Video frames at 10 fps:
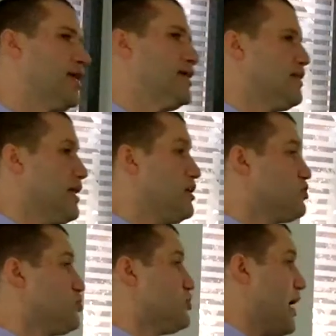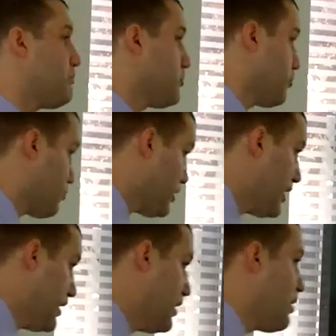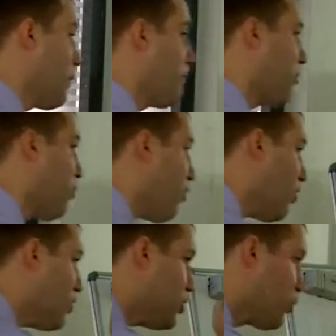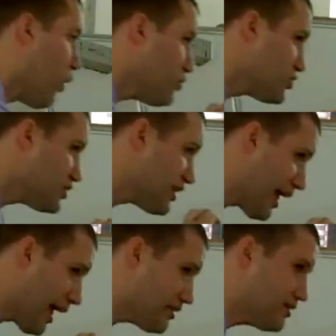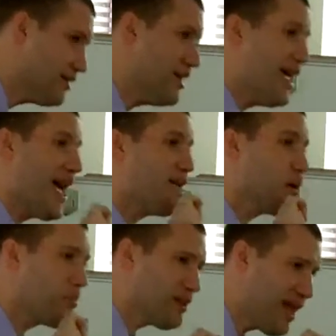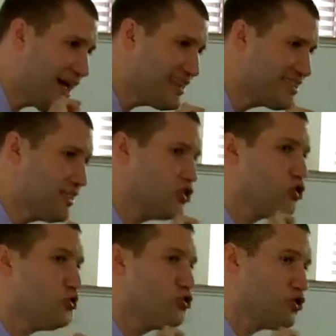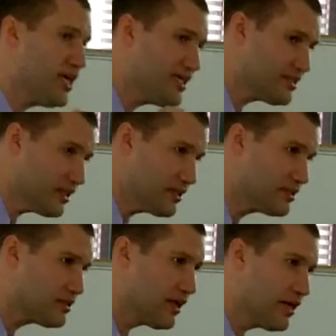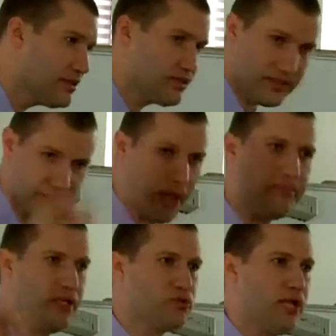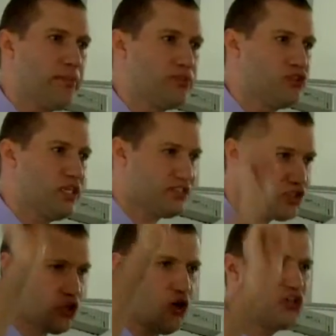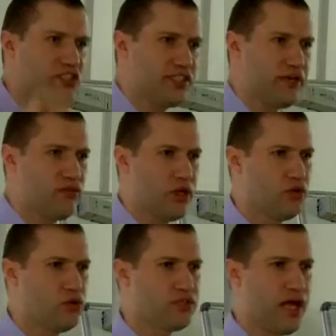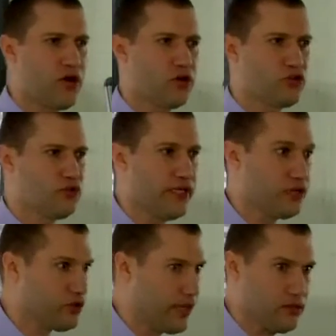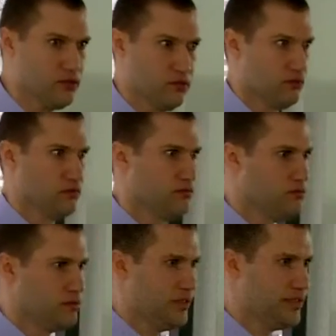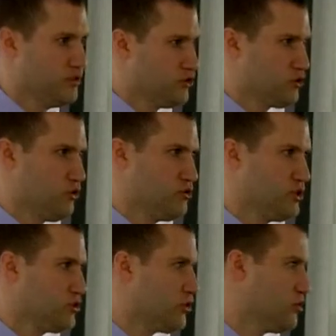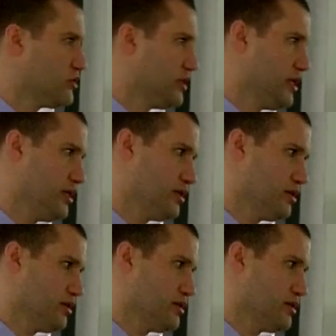And in Galatians chapter 3, Paul quotes that and applies it to Jesus. And he says, yep, that's what happened to Jesus. Cursed is everyone who is hung on a tree. And you're like, he didn't just call Jesus cursed, did he?